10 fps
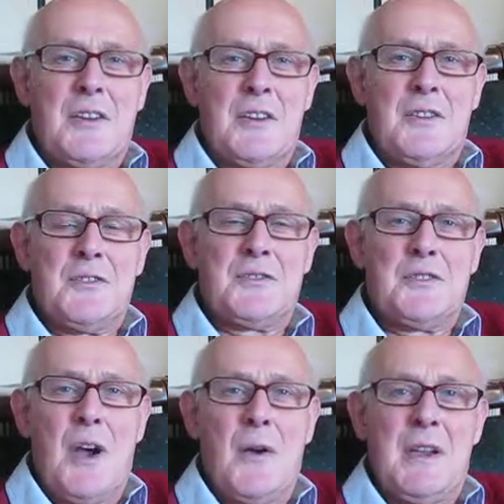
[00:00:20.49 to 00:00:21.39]
girls
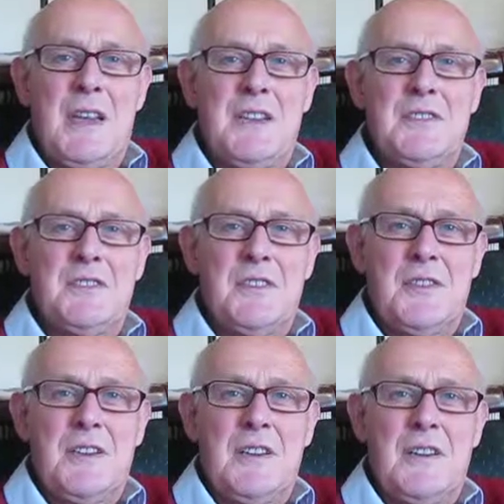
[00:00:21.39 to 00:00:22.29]
going into
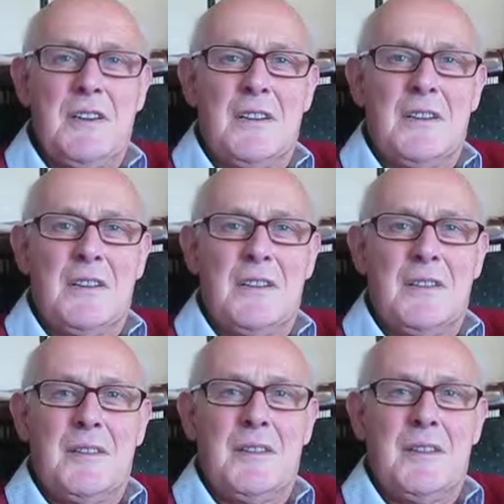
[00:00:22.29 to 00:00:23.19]

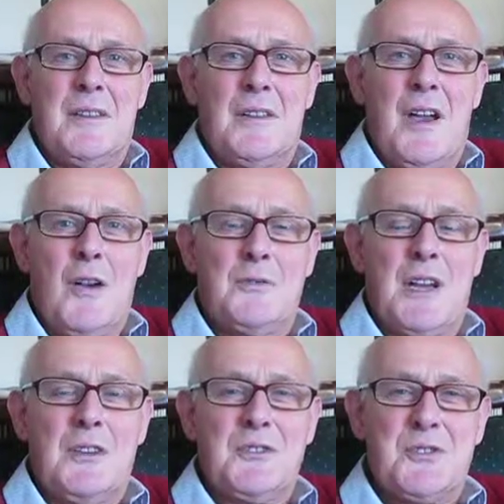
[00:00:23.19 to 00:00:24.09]
the
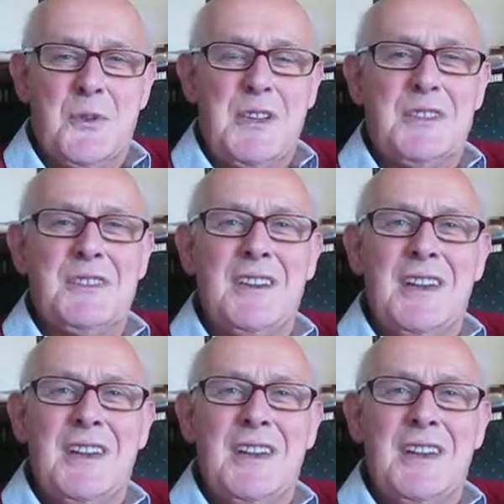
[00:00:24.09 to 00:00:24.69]
hotel suite